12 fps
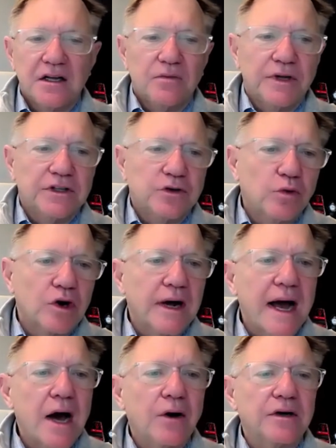went to work
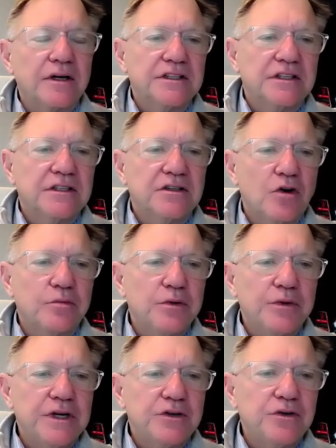out and she told me,
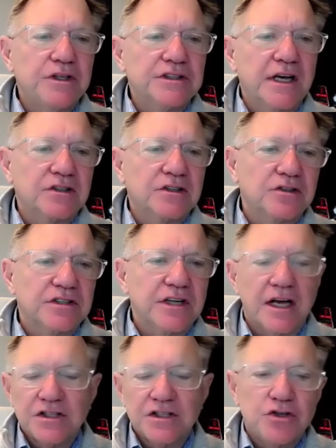when you do this
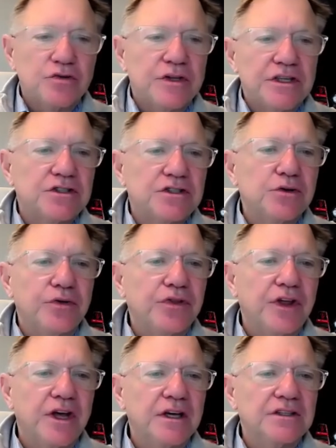exercise, you do these 2
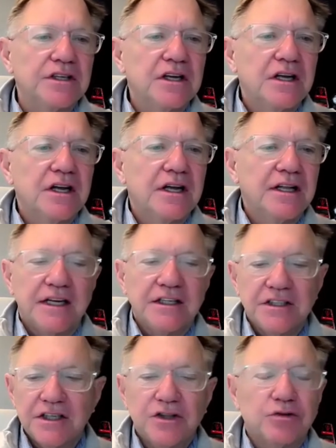things. And then
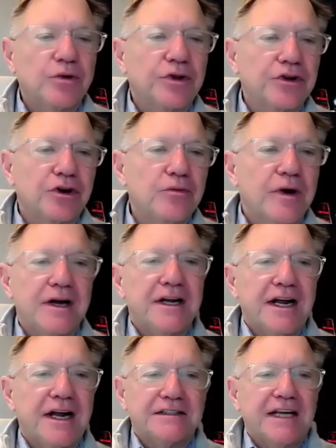she threw a third one
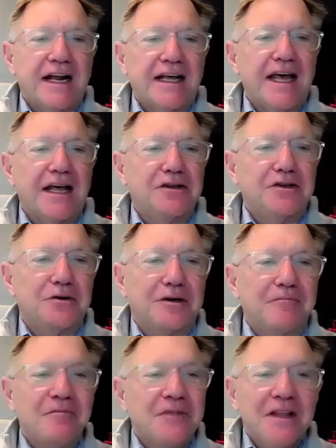in. I said, I can't do
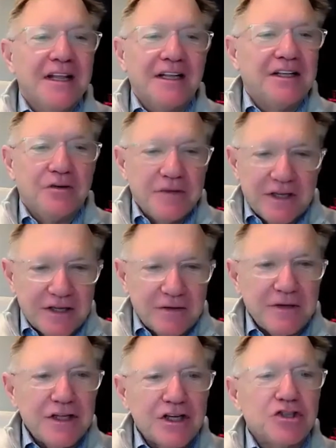it. Give me
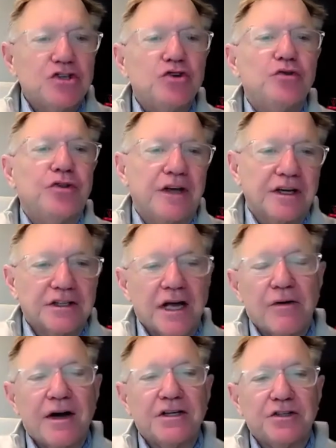the 2 things,
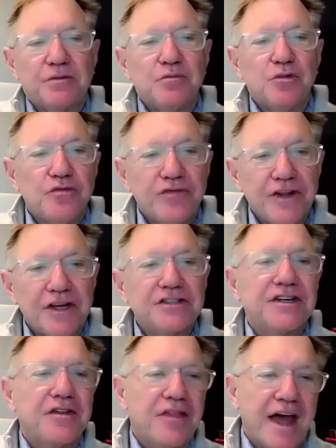how I should move
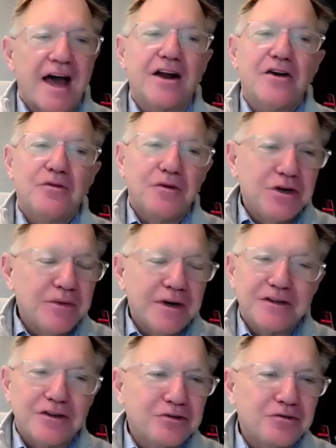this and that. When you
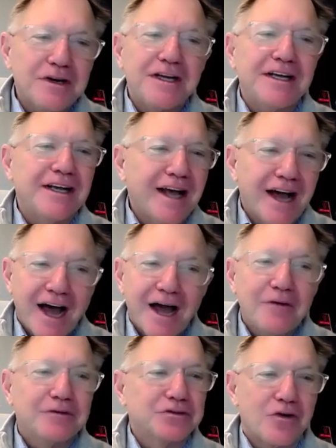went to 3, I was